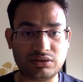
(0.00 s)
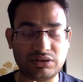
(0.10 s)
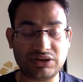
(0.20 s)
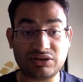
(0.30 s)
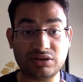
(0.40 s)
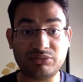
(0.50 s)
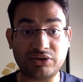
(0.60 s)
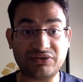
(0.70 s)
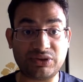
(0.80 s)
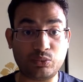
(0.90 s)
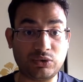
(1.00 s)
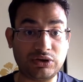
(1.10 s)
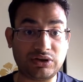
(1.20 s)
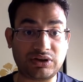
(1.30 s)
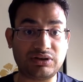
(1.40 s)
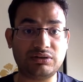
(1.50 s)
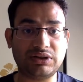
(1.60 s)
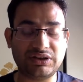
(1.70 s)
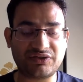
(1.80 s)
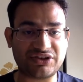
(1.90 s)
in terms of the work,
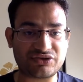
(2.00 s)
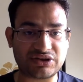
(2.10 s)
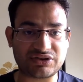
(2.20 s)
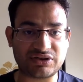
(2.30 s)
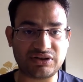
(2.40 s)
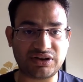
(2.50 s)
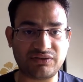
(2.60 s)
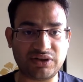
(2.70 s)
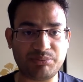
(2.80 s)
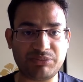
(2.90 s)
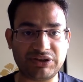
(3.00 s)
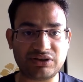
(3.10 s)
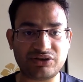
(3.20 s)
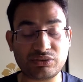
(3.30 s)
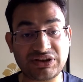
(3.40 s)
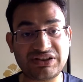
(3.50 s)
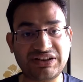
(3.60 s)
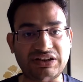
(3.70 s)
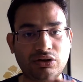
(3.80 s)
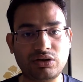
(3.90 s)
infrastructural development, so that the
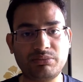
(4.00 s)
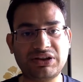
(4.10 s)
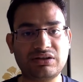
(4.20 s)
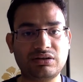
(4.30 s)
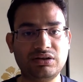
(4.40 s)
economic